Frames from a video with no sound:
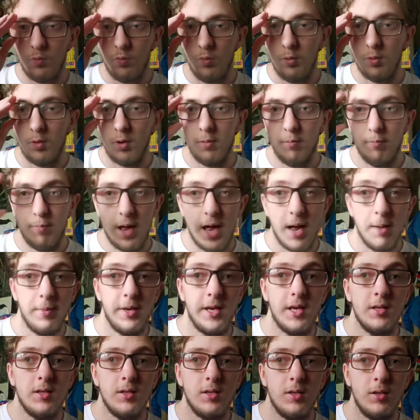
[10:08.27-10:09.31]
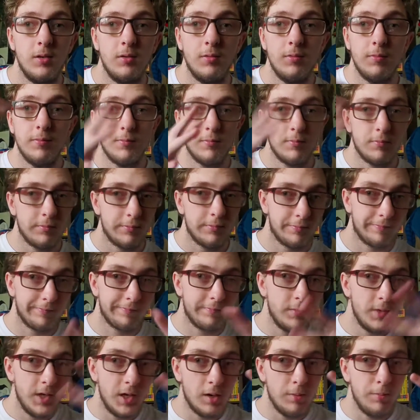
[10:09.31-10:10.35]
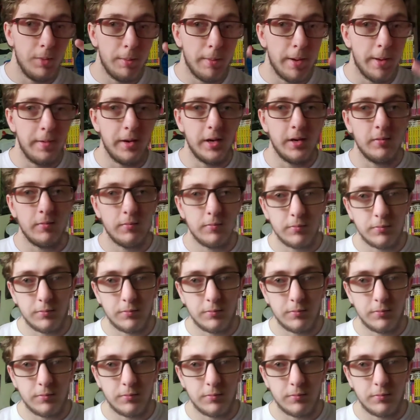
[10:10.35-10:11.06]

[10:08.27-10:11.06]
We want Batman to, you know, be Batman